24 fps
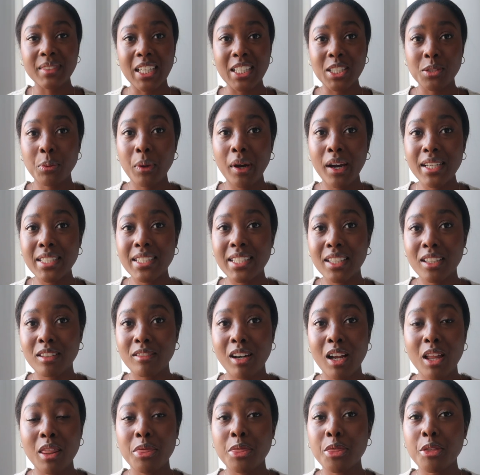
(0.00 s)
That's where I did
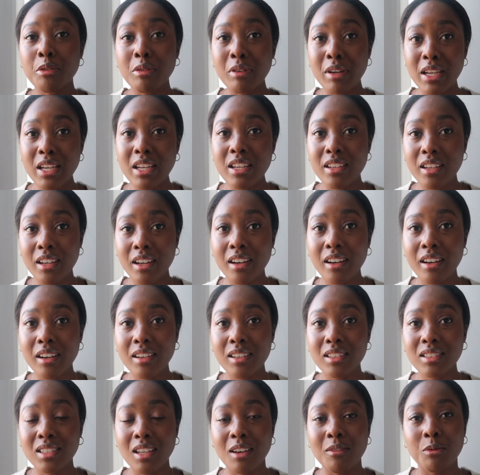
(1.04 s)
around three
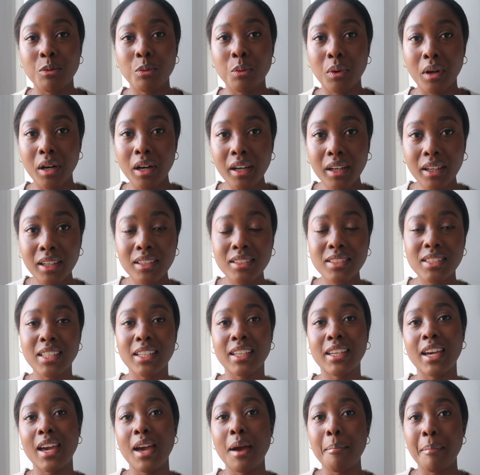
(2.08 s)
years of work to
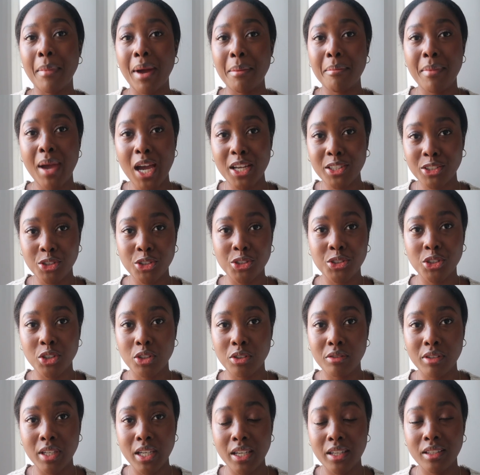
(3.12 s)
get my master's
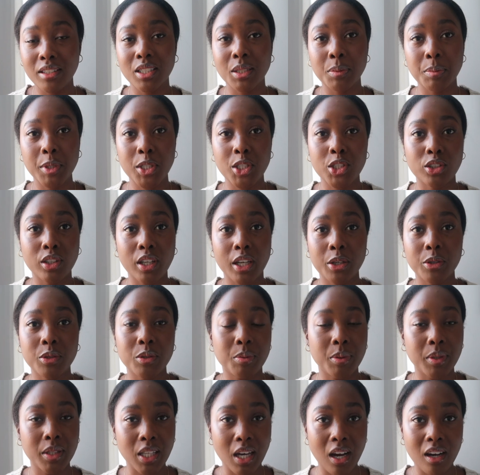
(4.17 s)
degree in speech
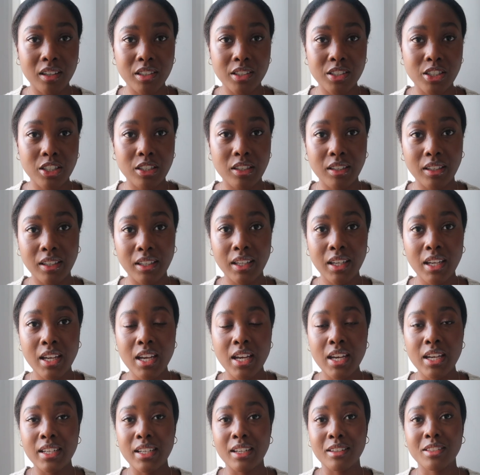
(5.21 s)
language pathology.
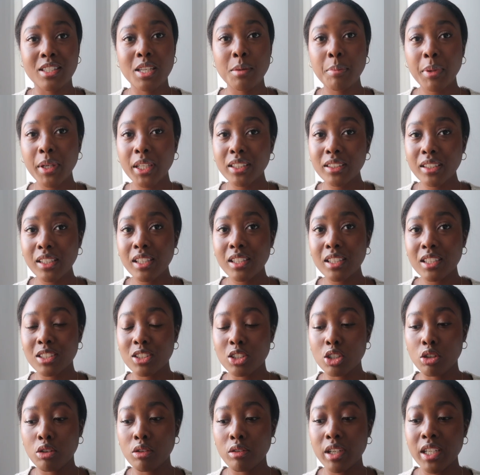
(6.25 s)
Now typically this
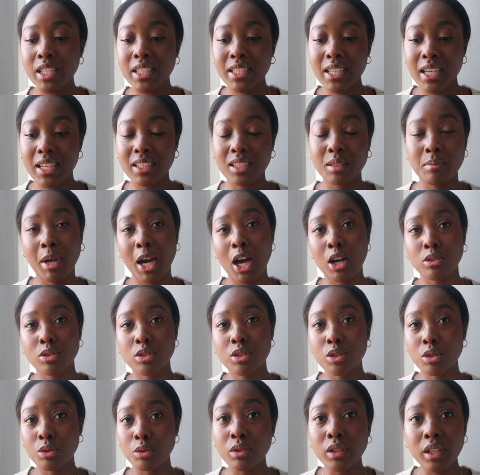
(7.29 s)
degree takes about
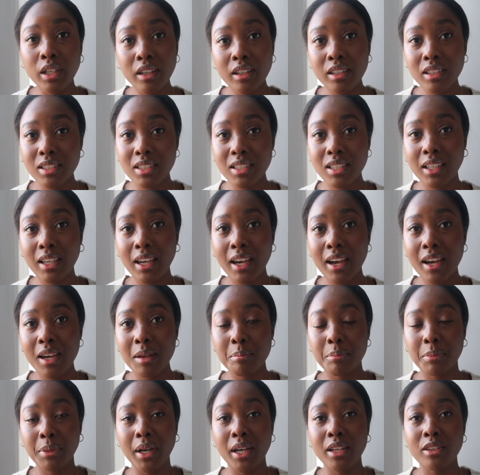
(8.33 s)
two years to
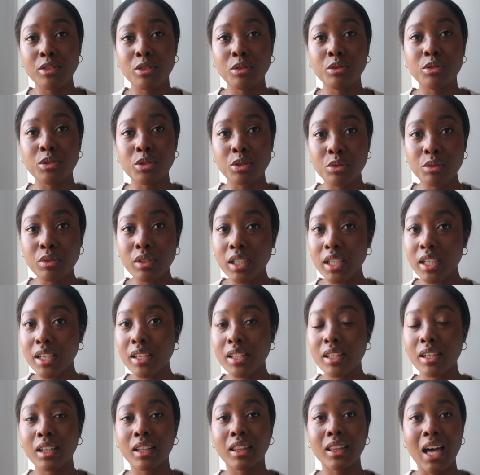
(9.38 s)
get, but you do
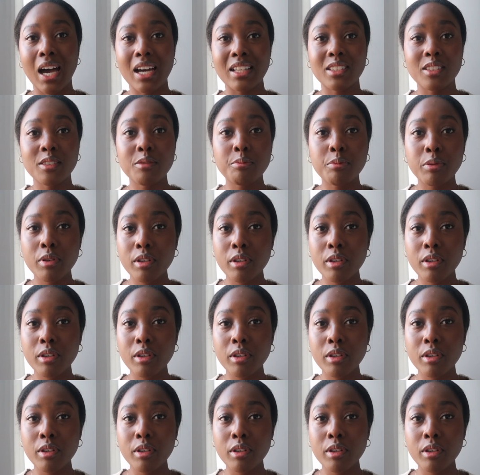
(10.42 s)
need lots of